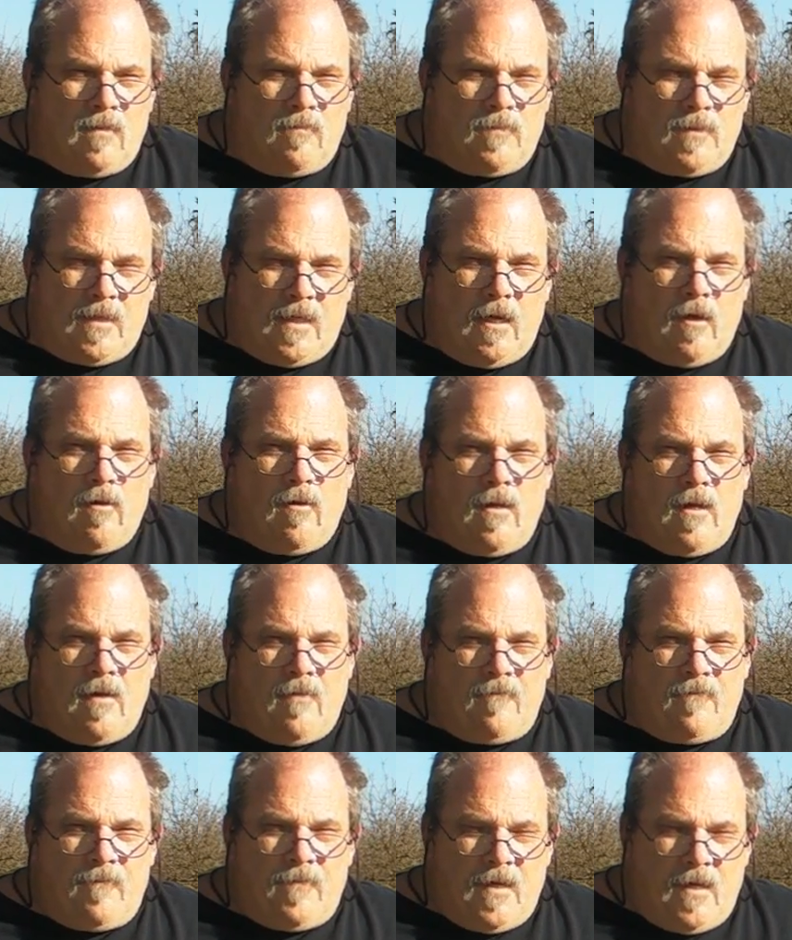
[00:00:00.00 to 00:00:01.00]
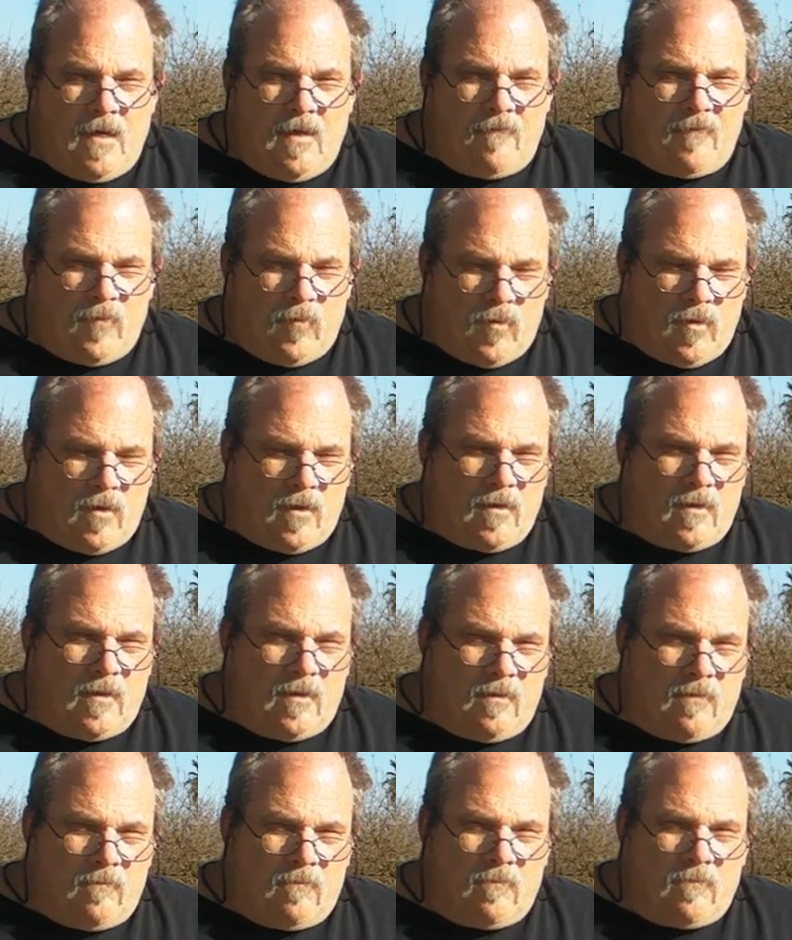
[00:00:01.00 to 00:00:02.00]
But they have to work and
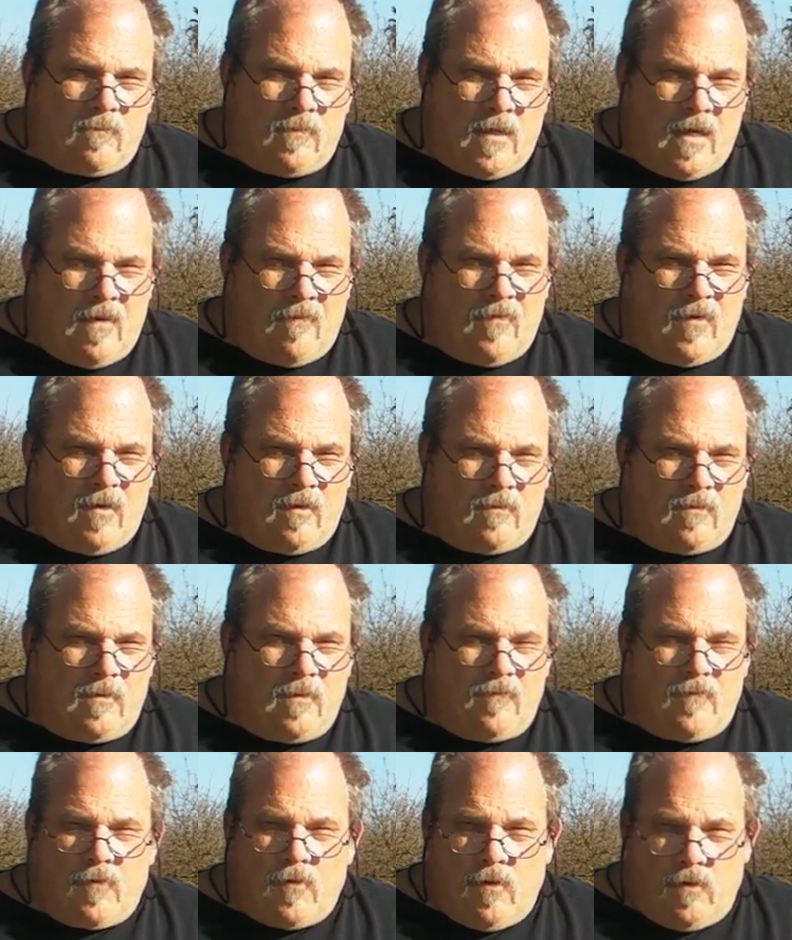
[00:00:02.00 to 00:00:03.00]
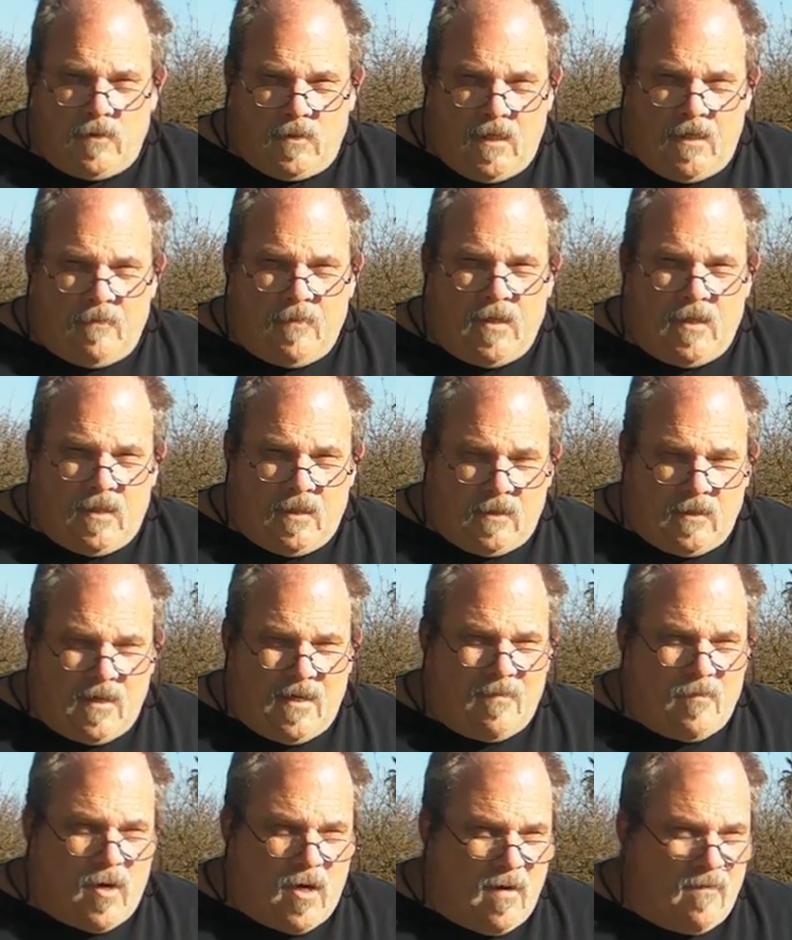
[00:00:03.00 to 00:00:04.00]
having a difficult time getting
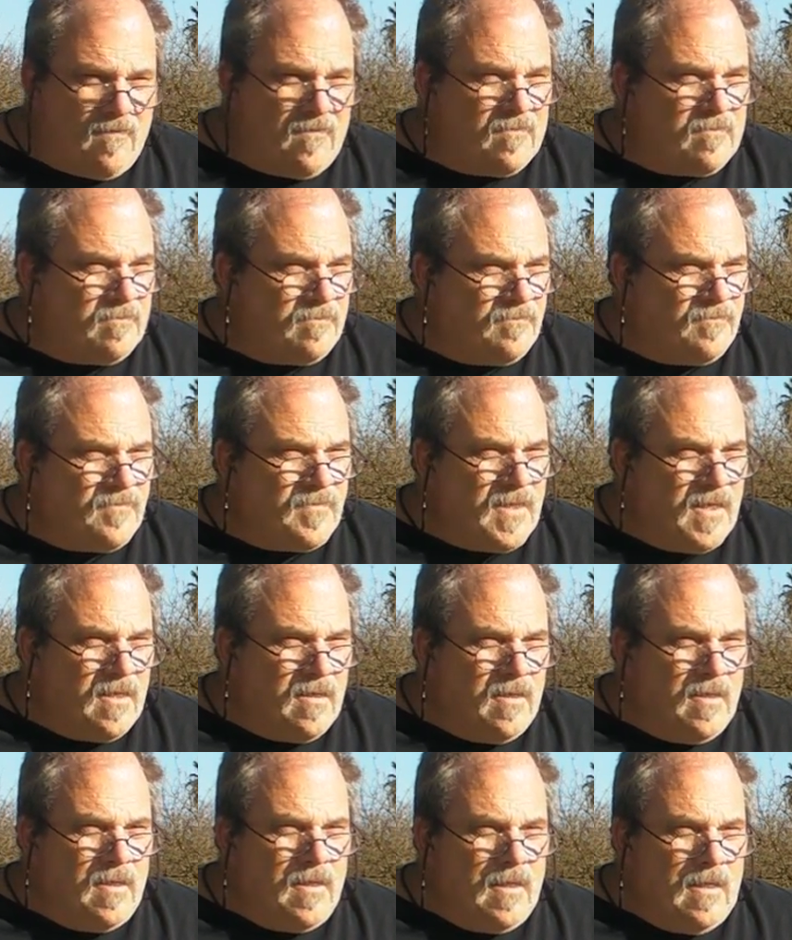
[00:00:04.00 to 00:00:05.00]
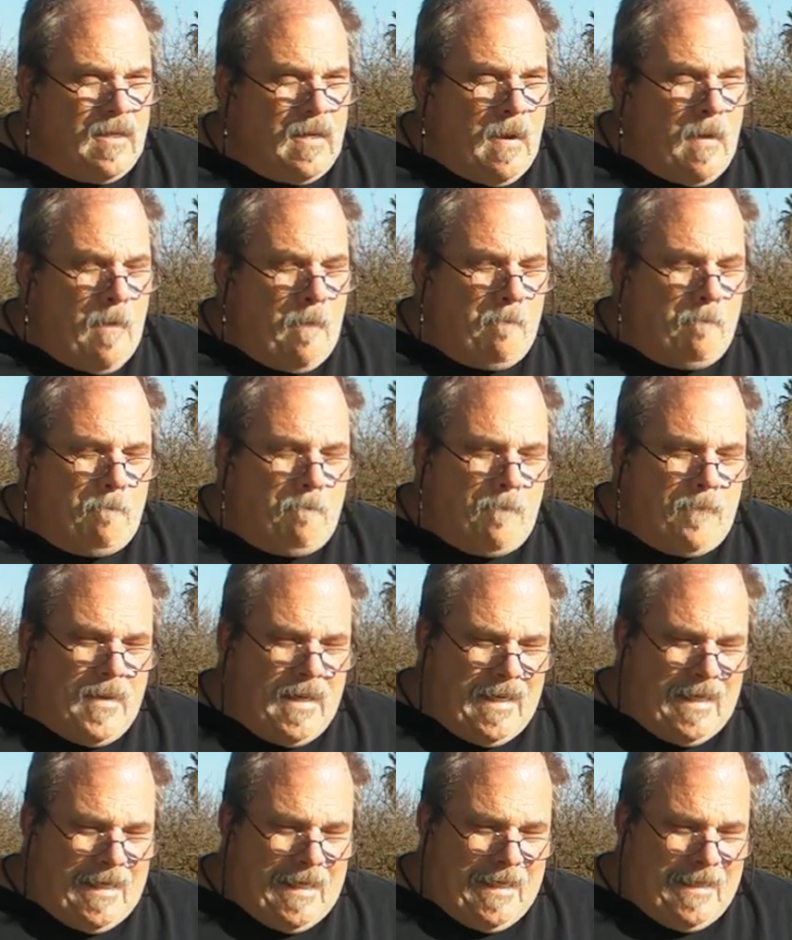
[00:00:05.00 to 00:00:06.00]
time off.
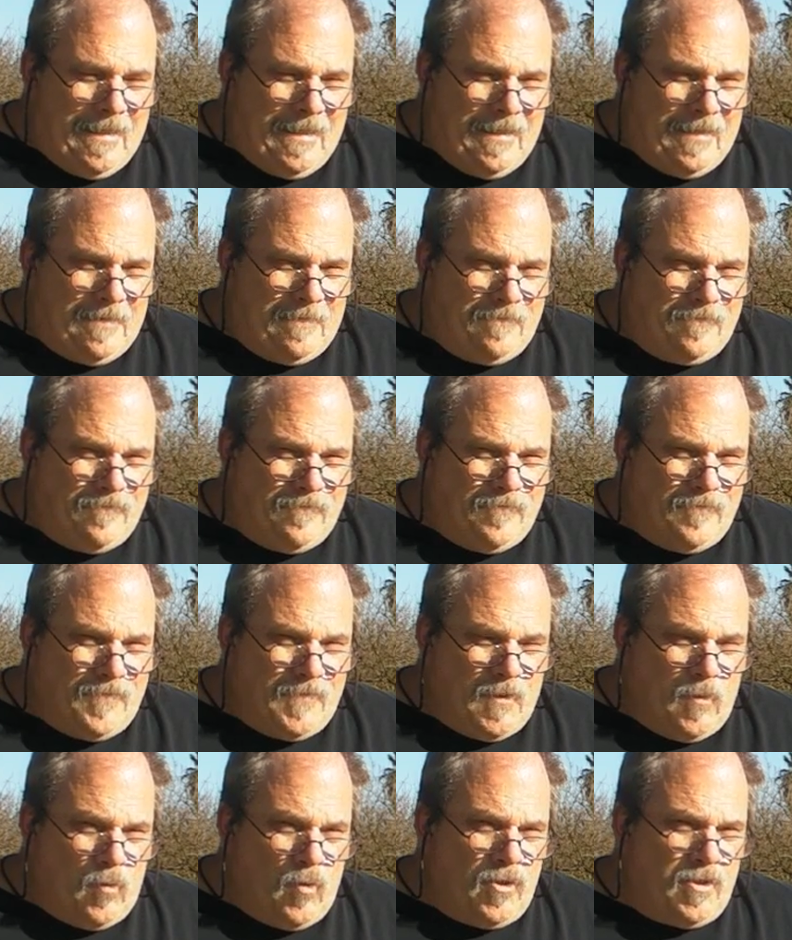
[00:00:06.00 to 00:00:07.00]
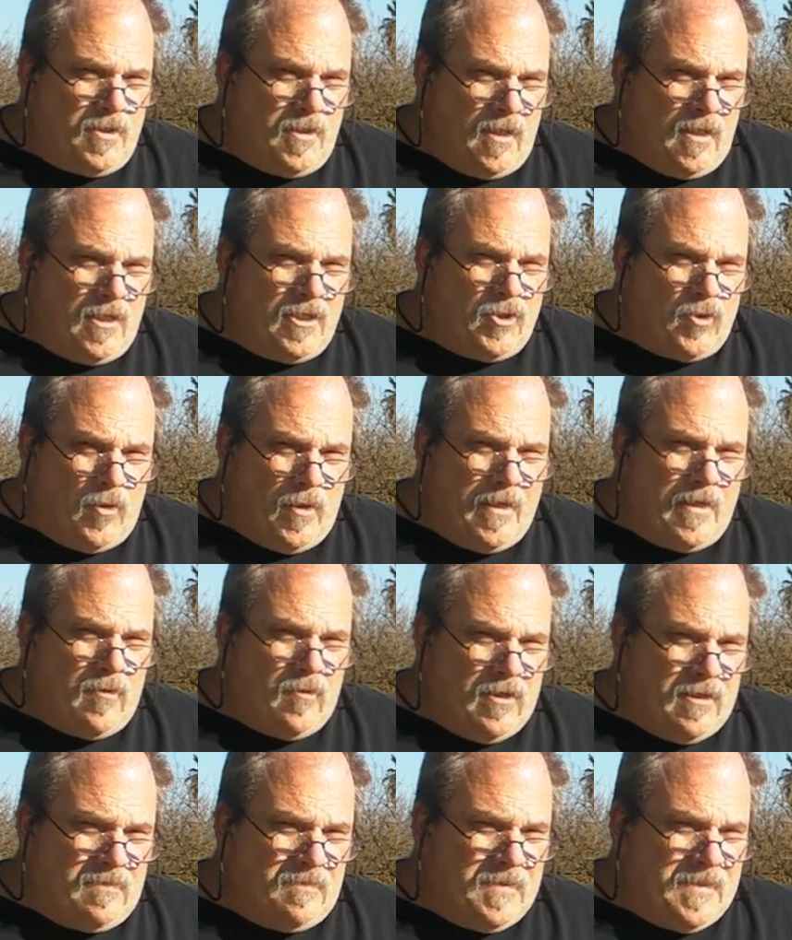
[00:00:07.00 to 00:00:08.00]
But we're still enjoying
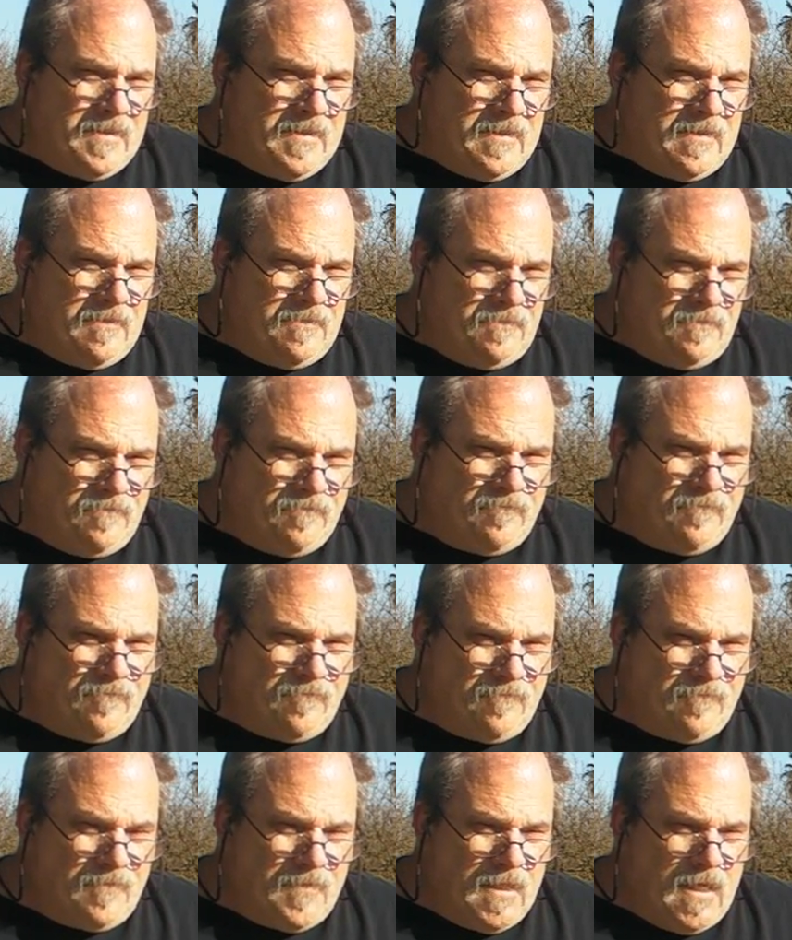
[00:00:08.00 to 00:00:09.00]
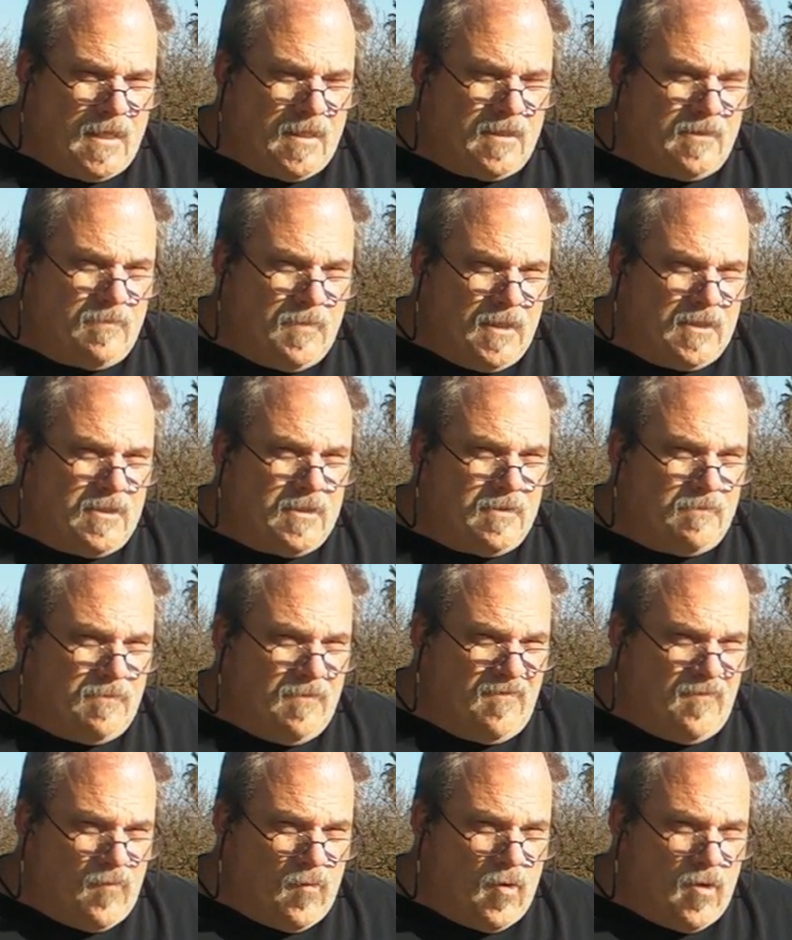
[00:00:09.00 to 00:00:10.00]
Christmas, not as much as
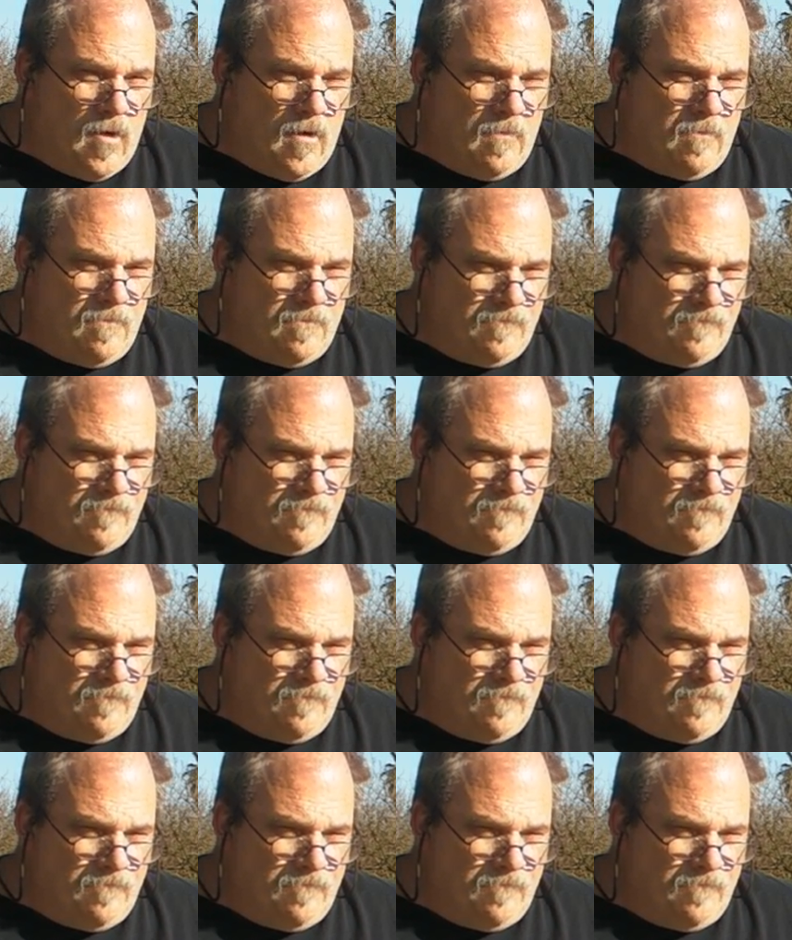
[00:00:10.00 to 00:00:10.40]
before.